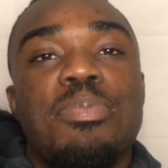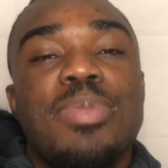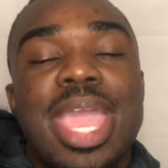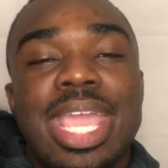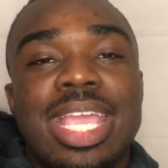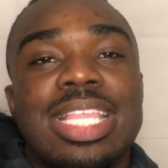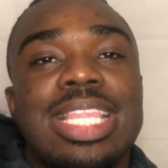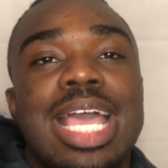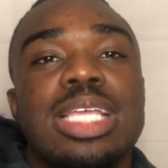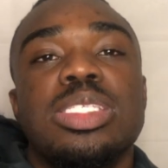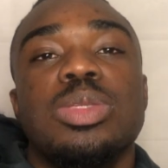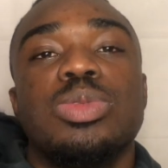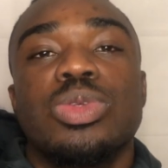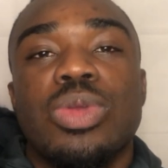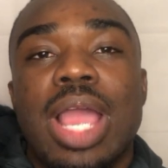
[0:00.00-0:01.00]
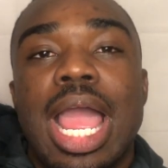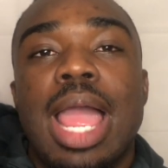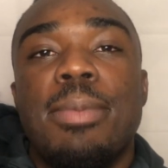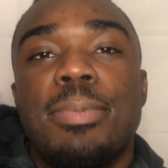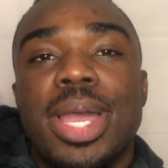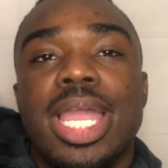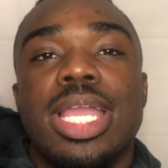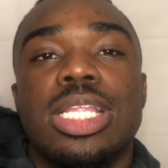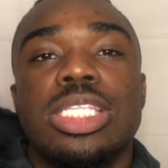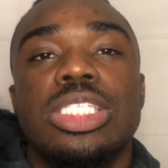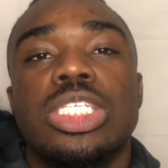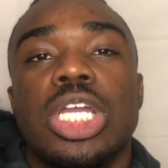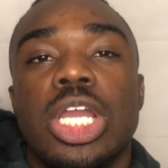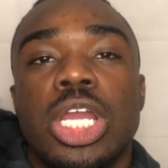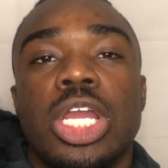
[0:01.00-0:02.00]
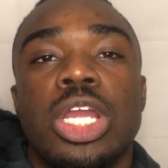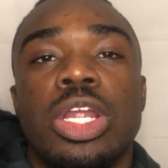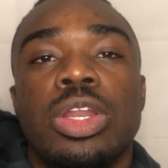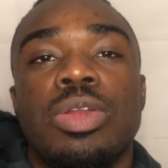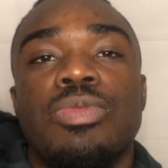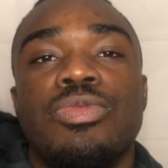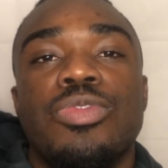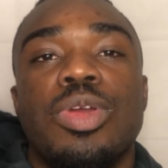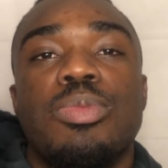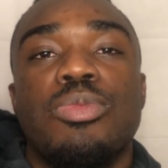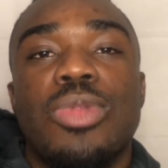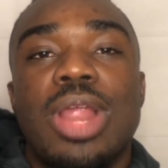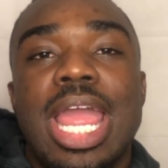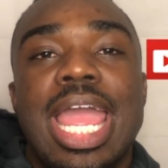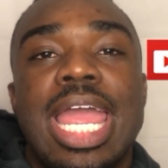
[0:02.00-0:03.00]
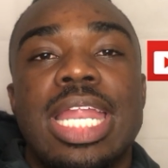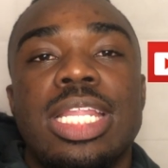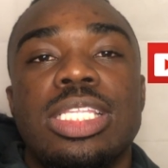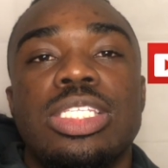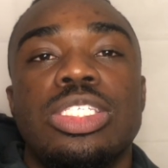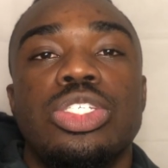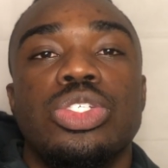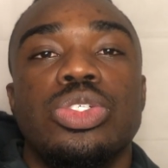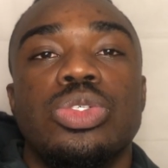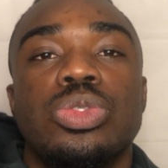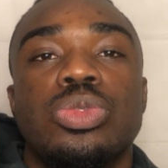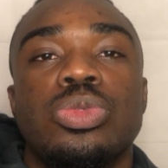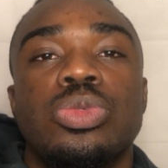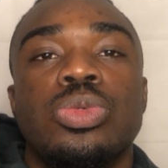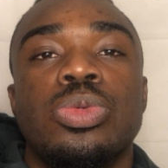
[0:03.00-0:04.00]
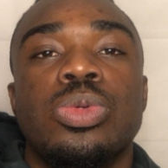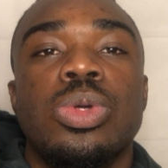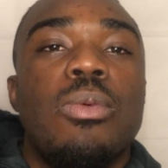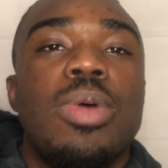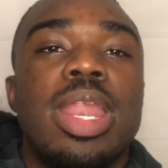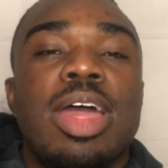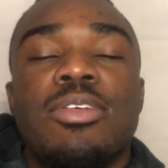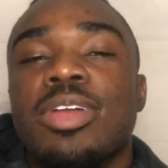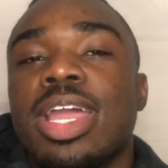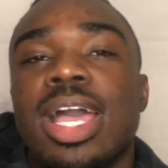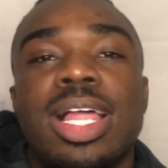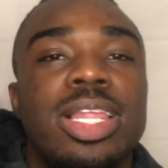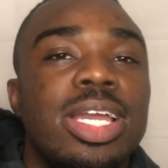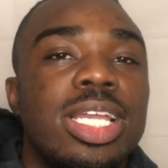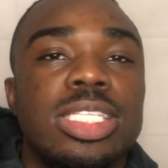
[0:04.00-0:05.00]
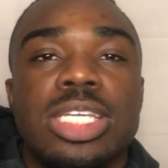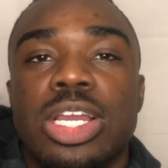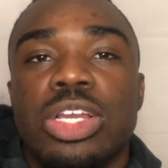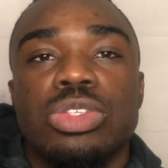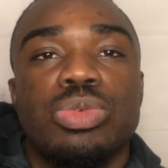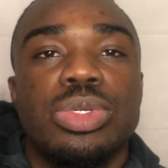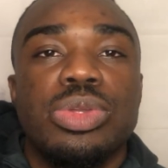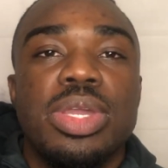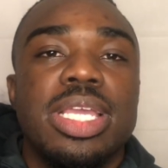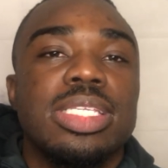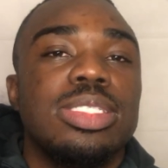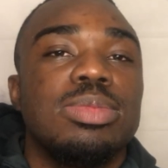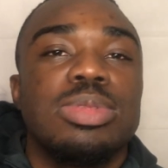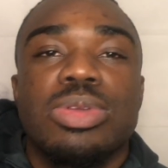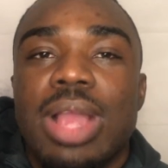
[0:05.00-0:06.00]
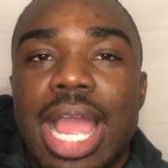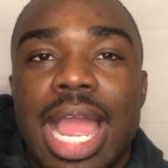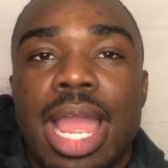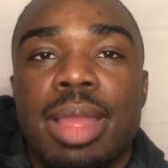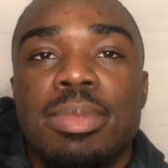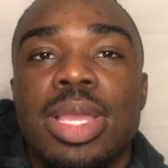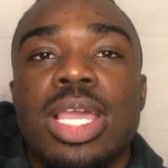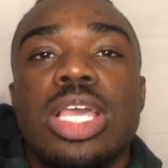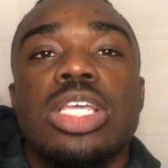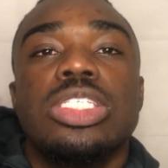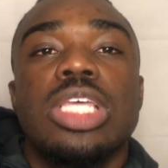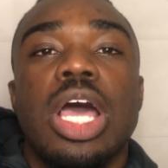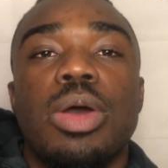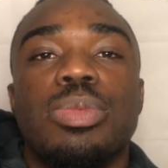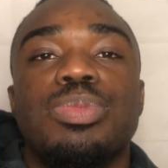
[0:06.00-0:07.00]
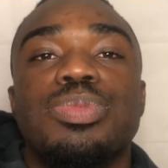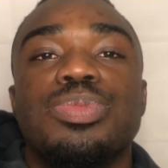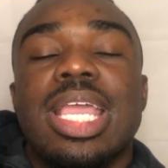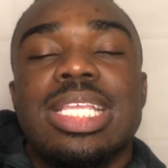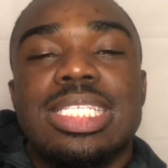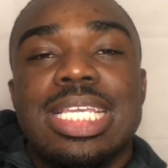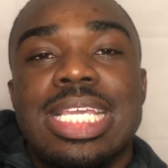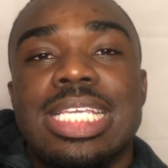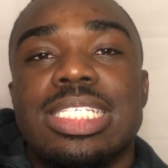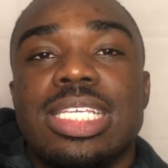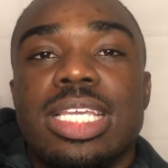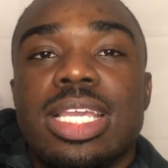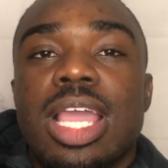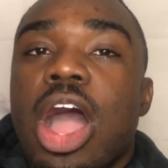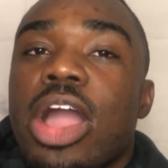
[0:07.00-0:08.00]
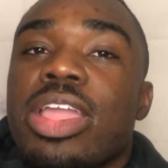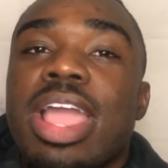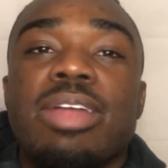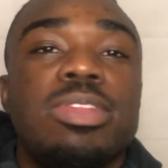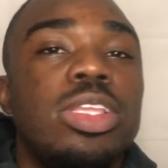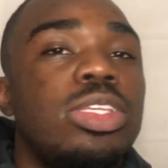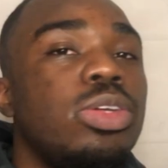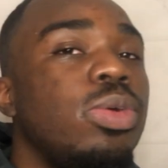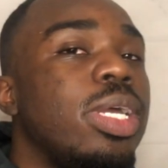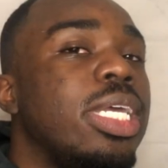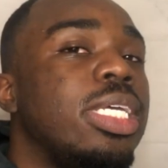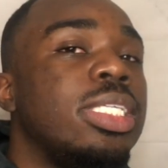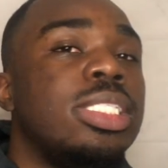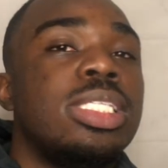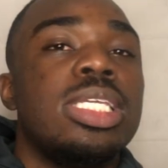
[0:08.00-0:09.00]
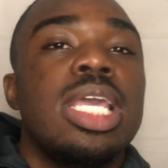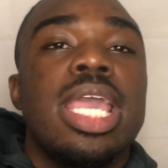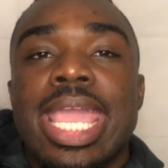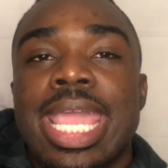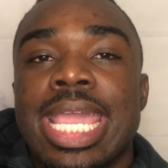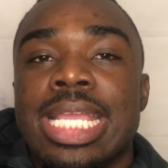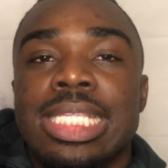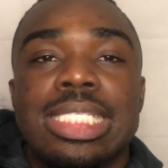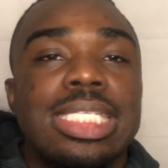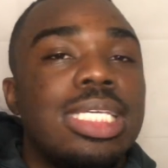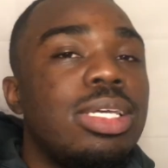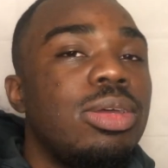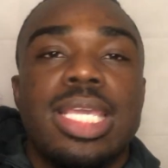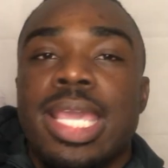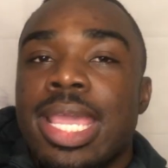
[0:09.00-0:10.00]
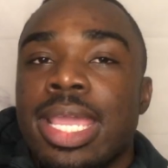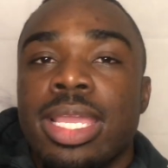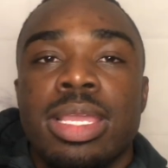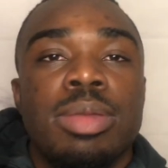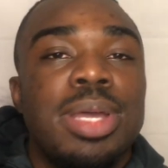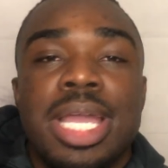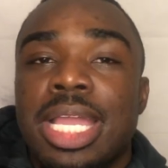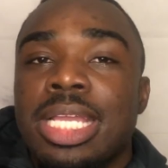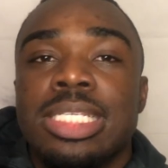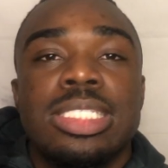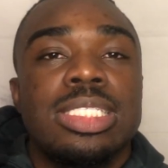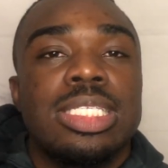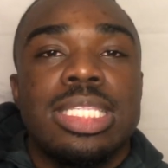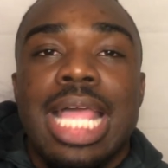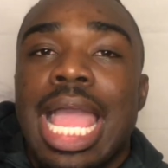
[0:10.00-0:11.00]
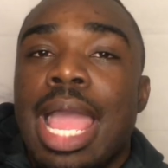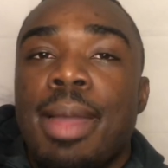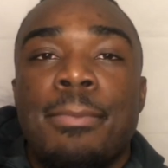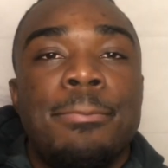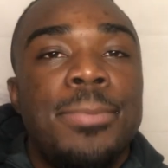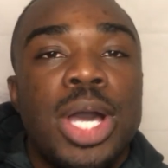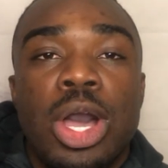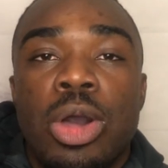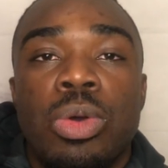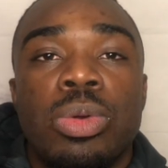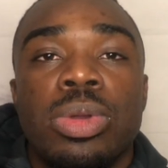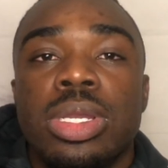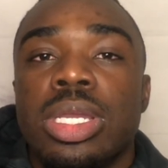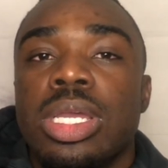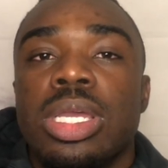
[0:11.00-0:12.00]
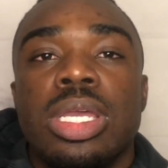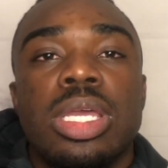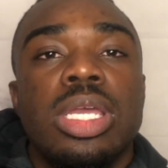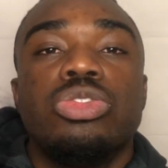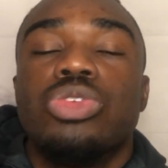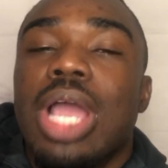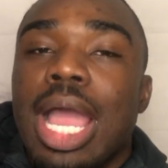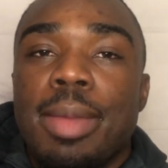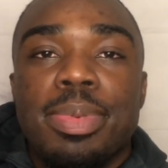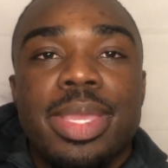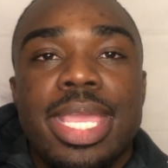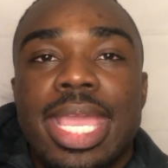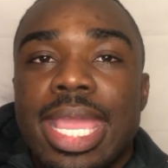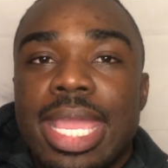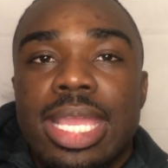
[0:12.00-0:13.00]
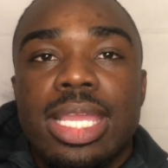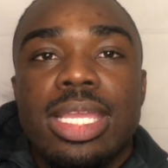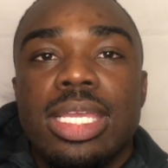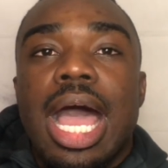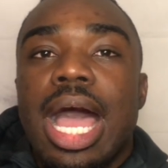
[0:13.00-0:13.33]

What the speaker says: making that subscribe button turn from red to whatever color it turns when you hit subscribe. So it's easy. All you have to do is hit, kick, punch, slap, poke, drop kick,